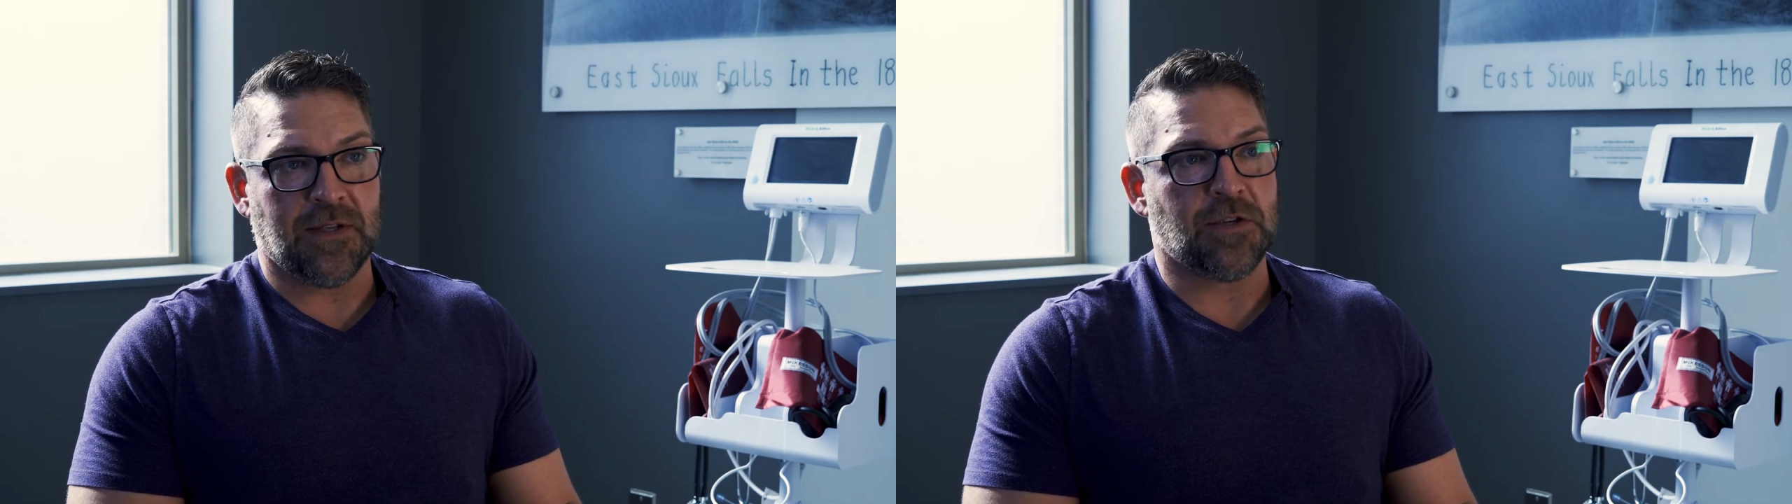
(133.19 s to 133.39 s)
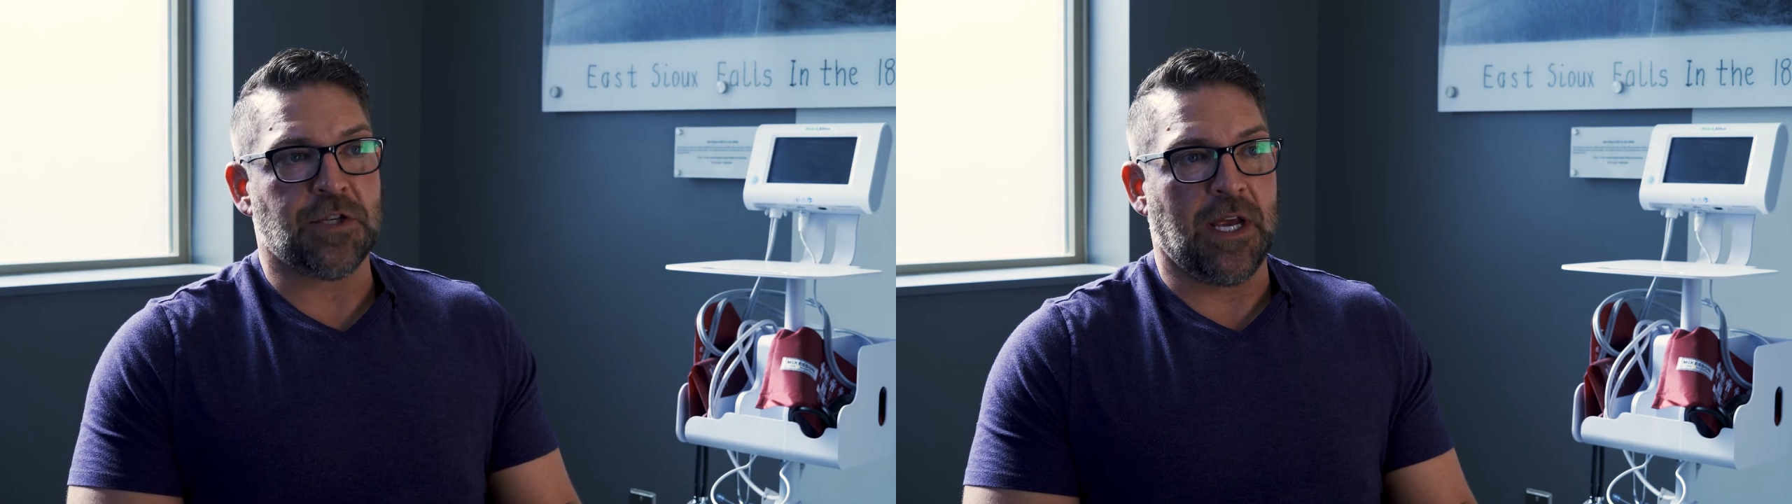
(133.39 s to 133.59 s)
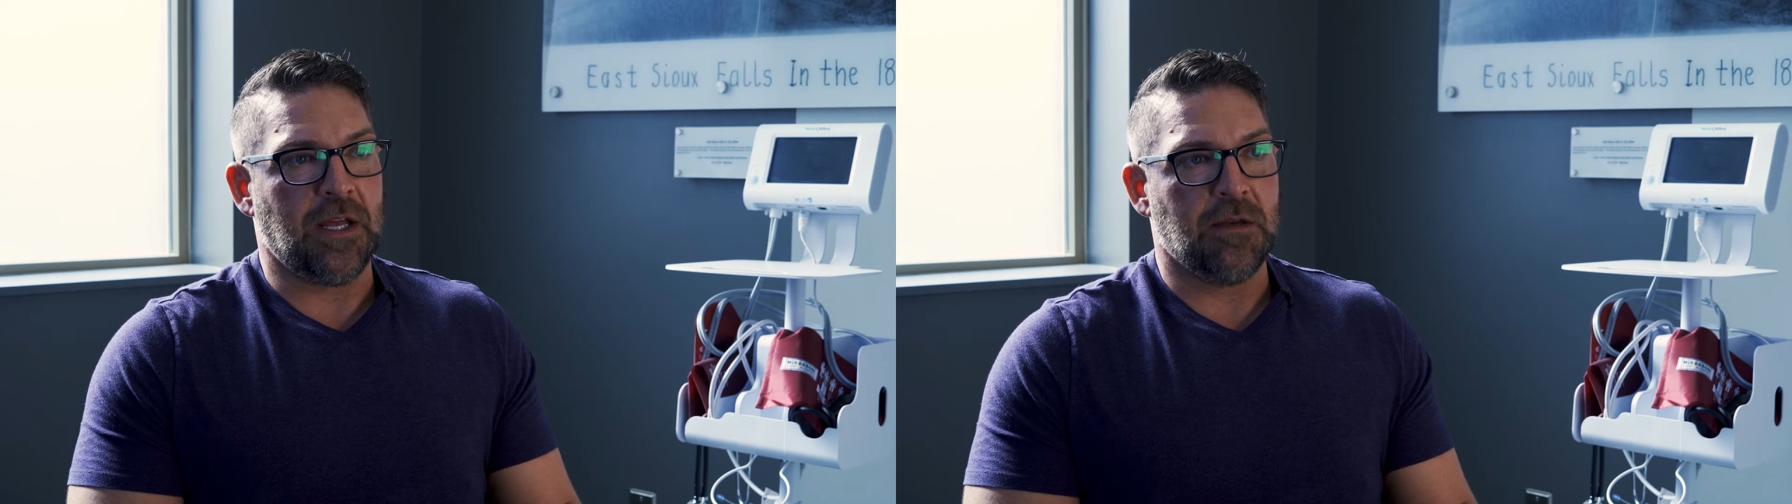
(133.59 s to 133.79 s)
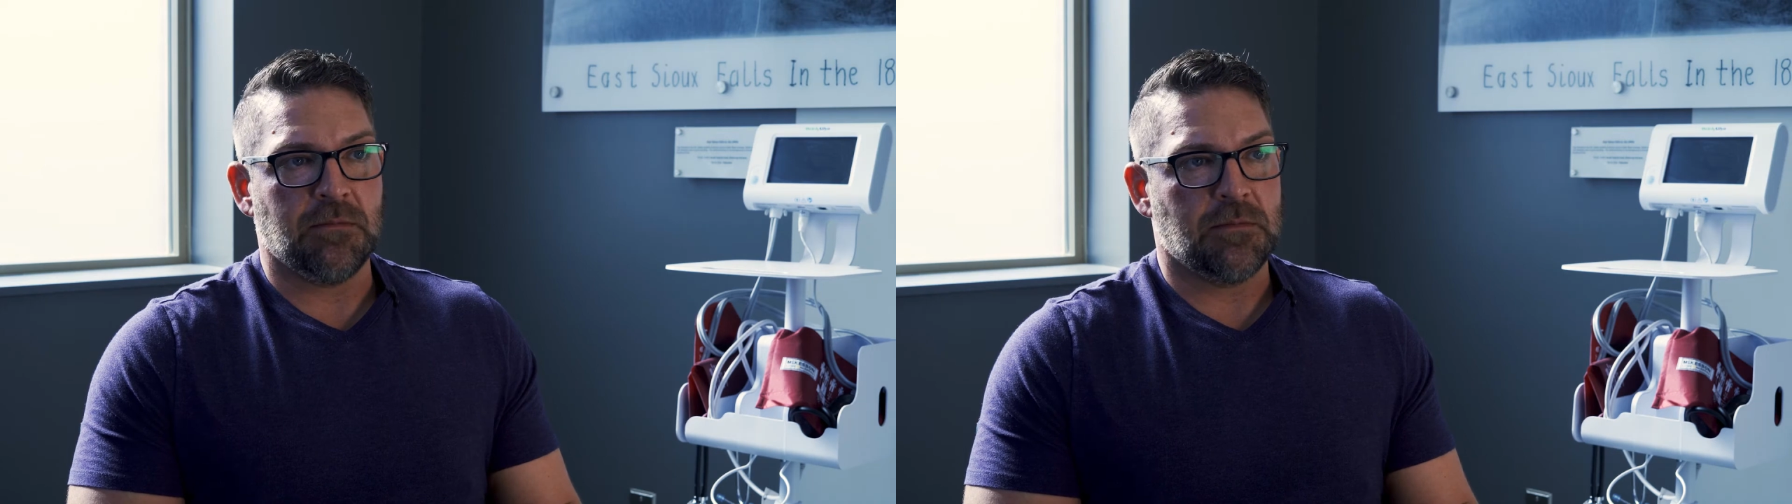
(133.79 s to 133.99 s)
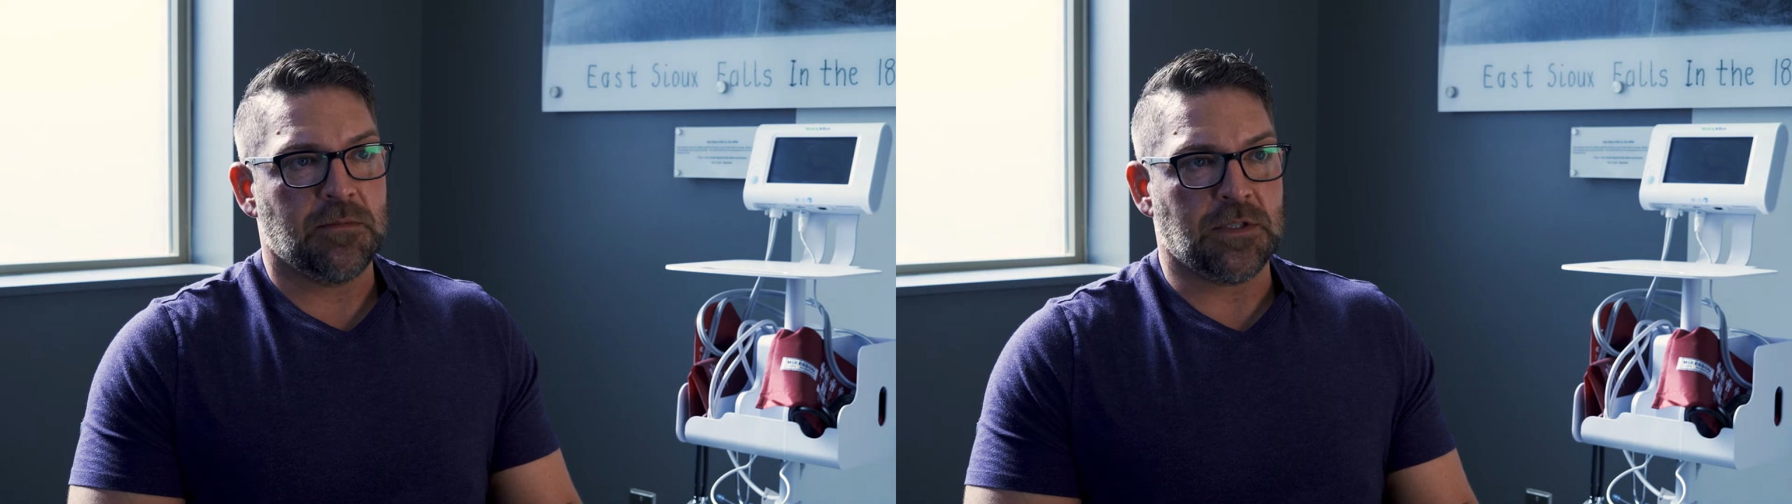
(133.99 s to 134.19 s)
This is shady.
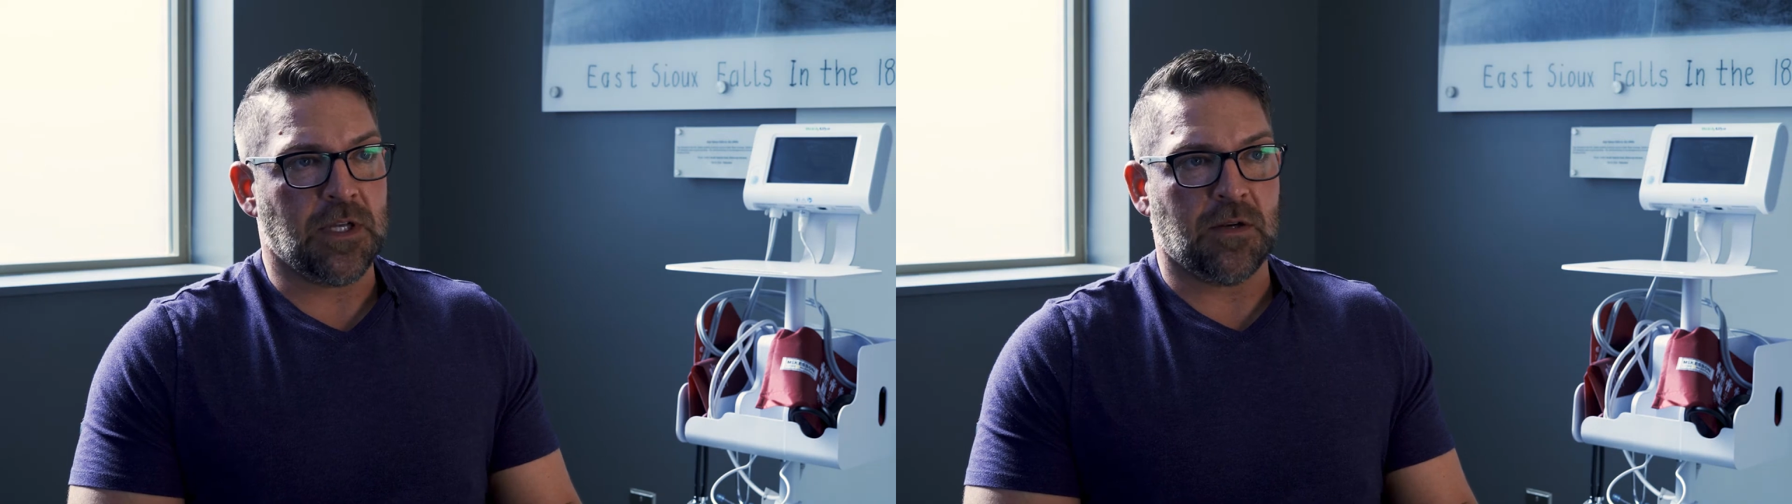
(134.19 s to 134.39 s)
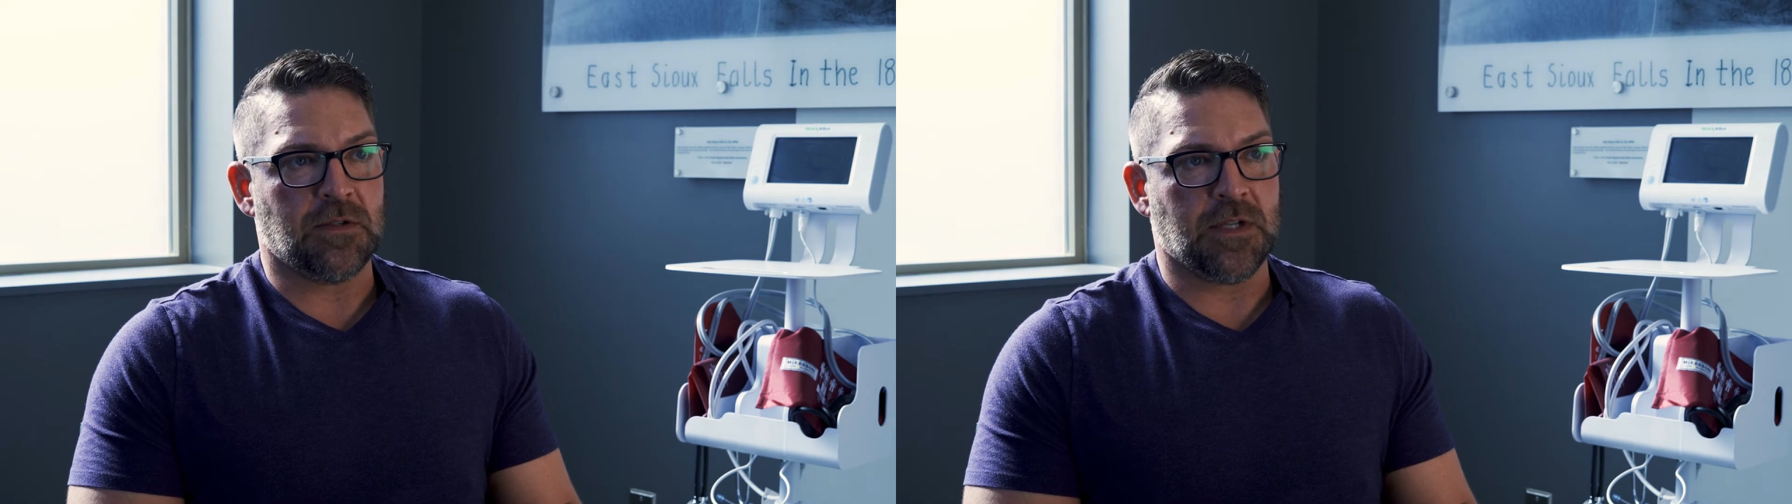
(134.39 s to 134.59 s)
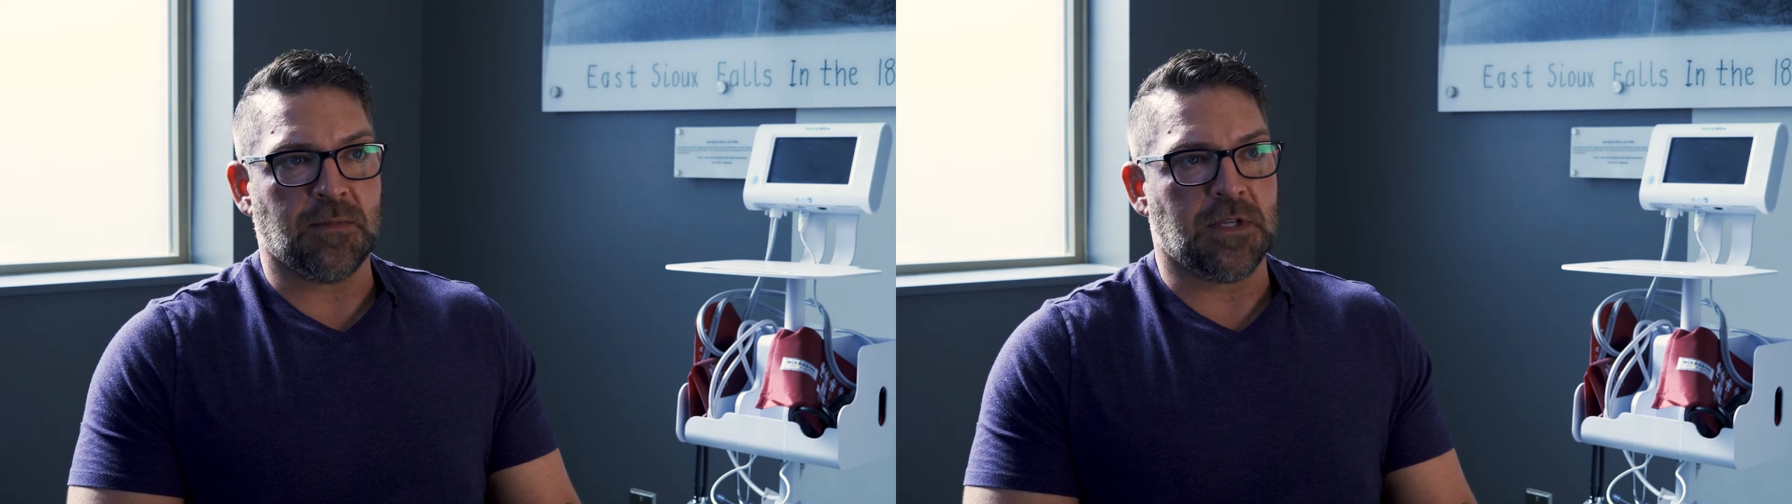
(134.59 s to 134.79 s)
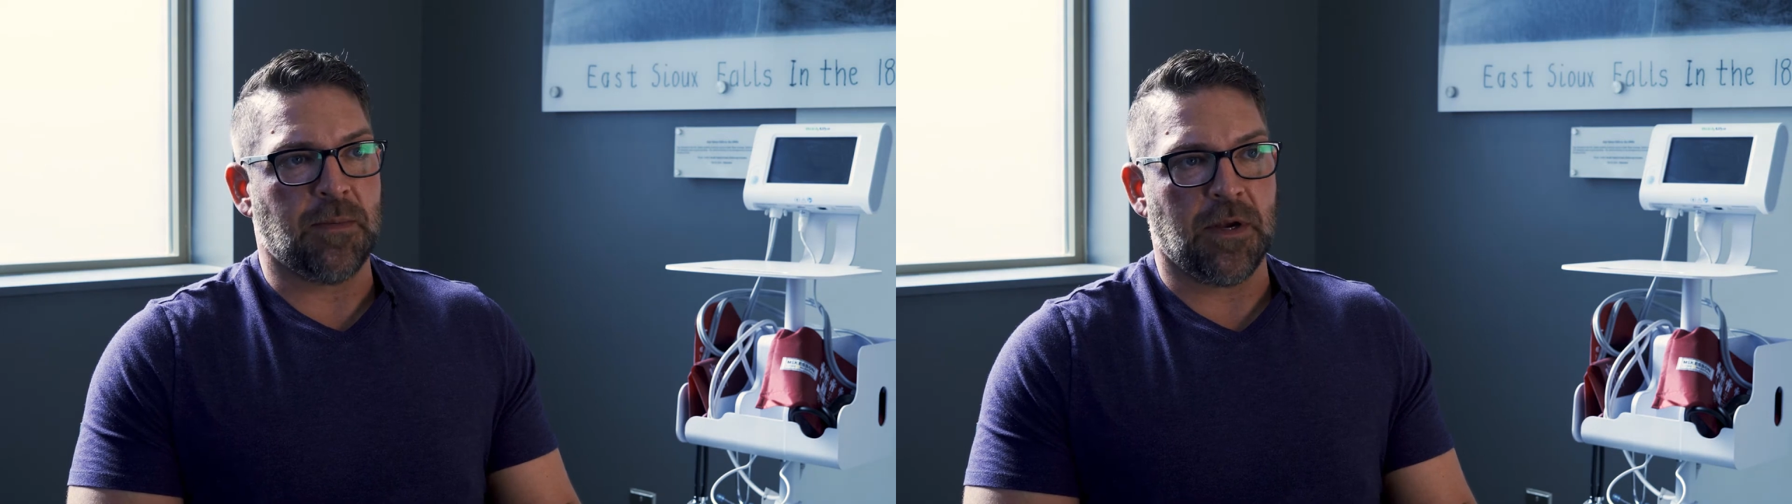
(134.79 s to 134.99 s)
She's like, something's up